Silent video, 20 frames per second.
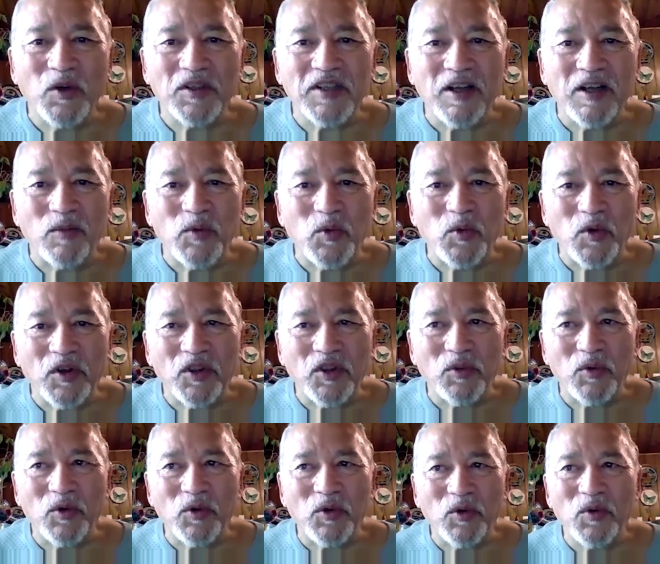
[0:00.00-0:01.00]
helped me work
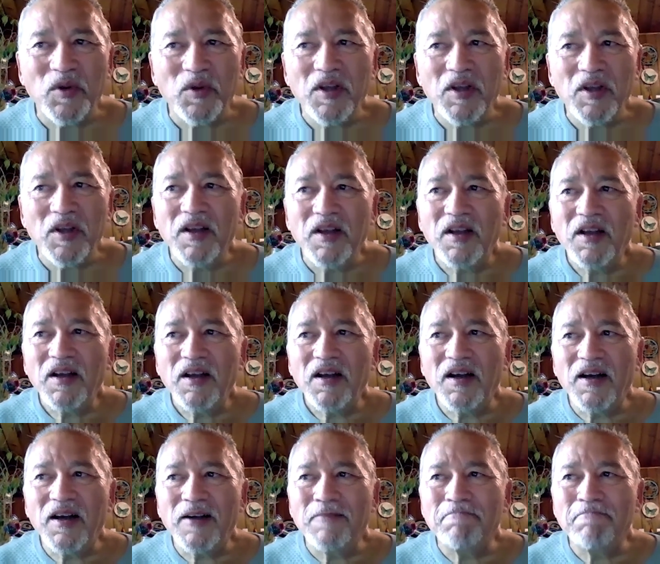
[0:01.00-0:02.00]
through
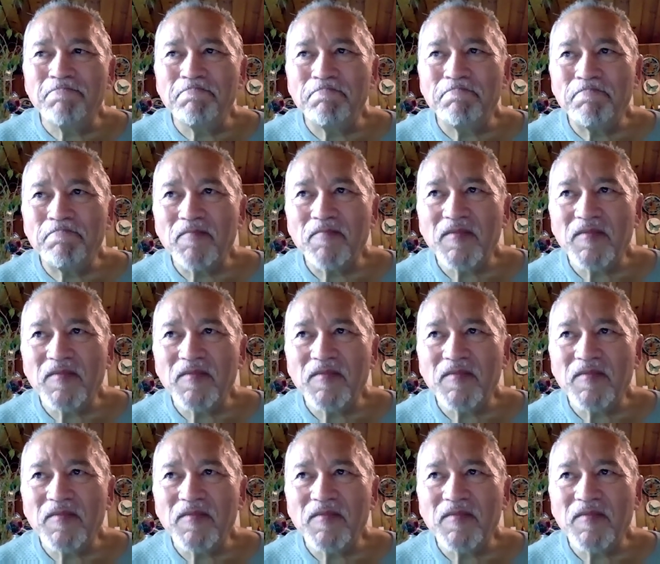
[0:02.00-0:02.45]
um,